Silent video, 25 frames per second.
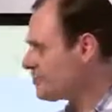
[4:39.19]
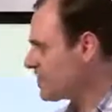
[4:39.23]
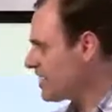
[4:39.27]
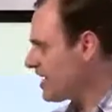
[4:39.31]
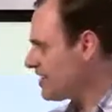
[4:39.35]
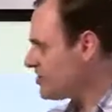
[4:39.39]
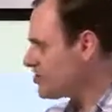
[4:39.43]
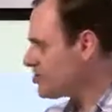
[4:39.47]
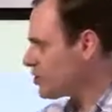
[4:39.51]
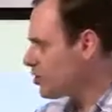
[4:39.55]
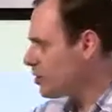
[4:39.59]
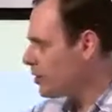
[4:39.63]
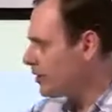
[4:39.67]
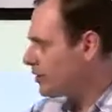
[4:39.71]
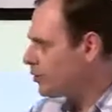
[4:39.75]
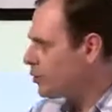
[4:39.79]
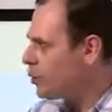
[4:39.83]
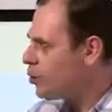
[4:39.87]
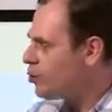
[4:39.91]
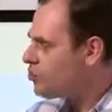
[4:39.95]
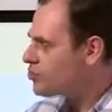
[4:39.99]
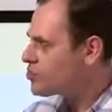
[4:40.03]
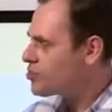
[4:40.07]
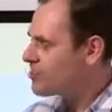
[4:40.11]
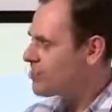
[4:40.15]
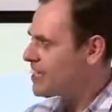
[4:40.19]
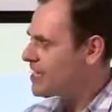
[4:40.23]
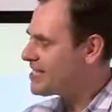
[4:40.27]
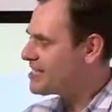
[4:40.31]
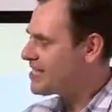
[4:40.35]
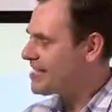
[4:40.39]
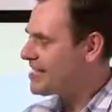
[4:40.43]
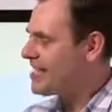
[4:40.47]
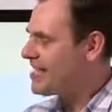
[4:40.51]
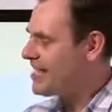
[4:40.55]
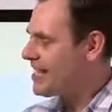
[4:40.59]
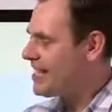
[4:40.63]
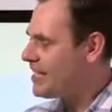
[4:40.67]
And so it'll
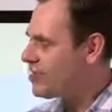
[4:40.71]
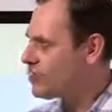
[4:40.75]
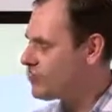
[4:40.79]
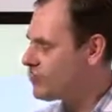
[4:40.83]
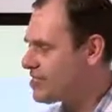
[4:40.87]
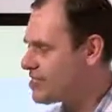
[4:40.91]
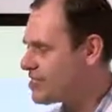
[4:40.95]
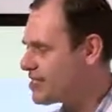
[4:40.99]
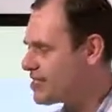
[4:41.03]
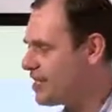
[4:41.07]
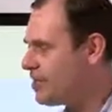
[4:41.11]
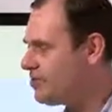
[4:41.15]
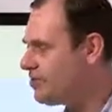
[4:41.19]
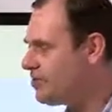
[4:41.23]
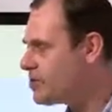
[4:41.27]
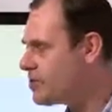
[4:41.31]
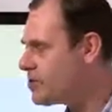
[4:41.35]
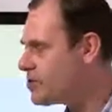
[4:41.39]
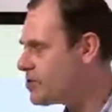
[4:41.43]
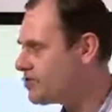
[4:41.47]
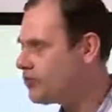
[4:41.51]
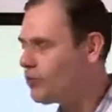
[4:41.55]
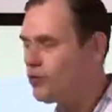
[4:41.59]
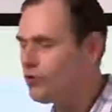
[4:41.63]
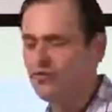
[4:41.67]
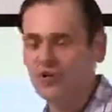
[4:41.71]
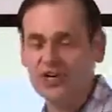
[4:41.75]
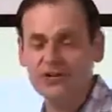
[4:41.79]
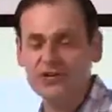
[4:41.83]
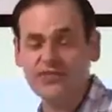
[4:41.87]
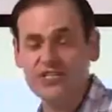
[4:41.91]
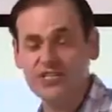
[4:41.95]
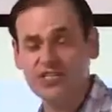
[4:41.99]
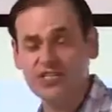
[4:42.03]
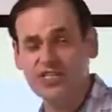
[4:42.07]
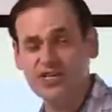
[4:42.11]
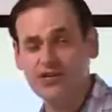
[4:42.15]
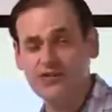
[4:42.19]
automatically increase the numbers, 4, 5,
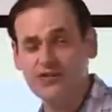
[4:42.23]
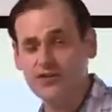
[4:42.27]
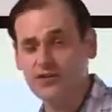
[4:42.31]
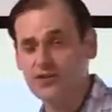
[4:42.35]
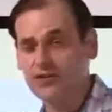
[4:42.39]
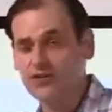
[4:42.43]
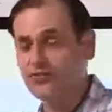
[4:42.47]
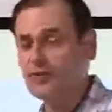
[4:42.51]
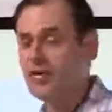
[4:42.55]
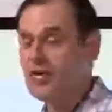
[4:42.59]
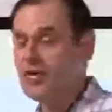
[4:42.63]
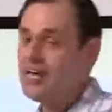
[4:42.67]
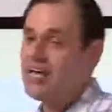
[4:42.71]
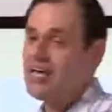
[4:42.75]
6, 7,